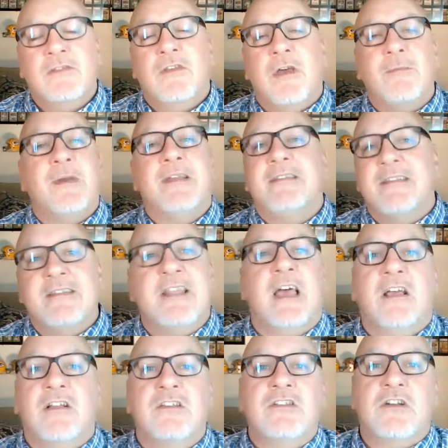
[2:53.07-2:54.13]
So that means he's
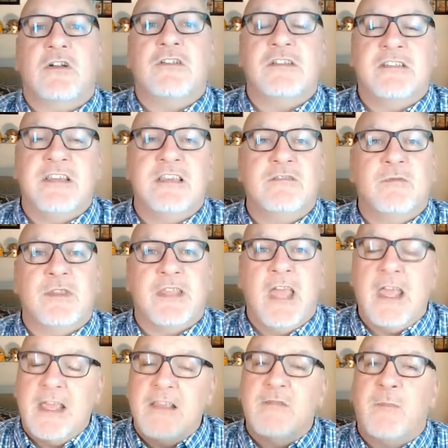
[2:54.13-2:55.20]
not going to start the season with the
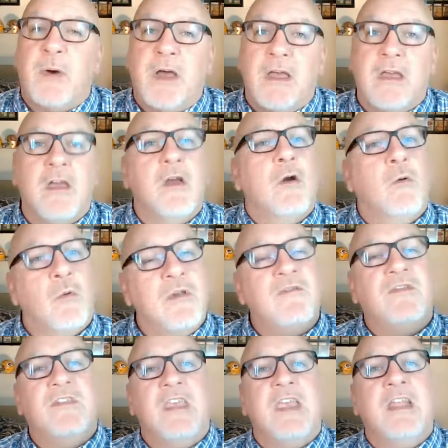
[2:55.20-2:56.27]
Yankees, but
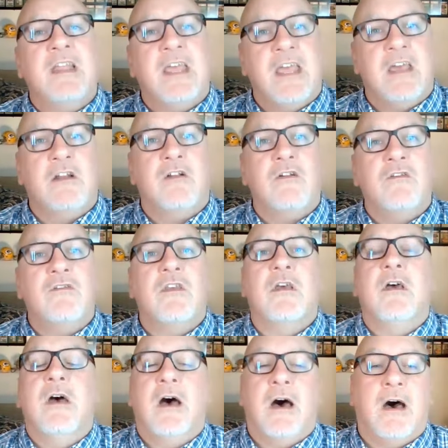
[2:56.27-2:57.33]
we've seen hitters
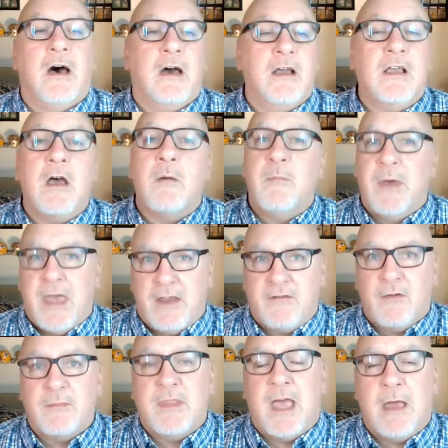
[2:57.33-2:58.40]
come
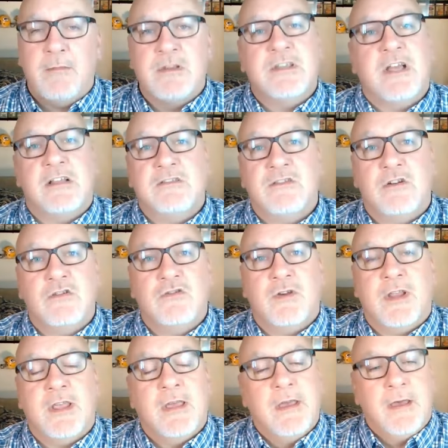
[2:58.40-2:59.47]
back from Tommy John
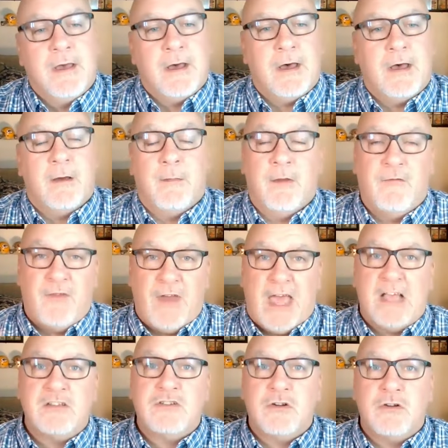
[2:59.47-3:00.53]
surgery
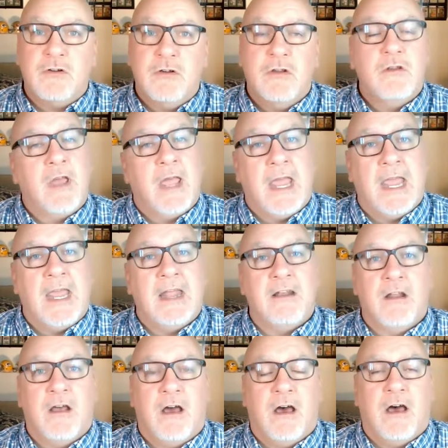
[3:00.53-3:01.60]
faster,
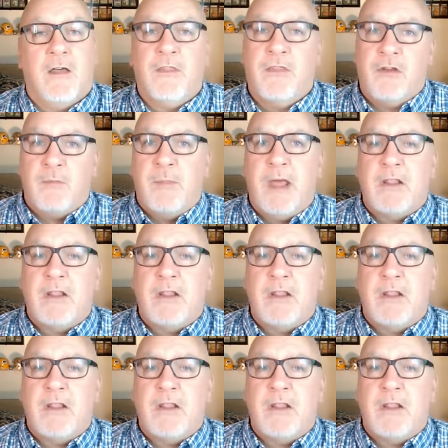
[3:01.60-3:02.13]
and they're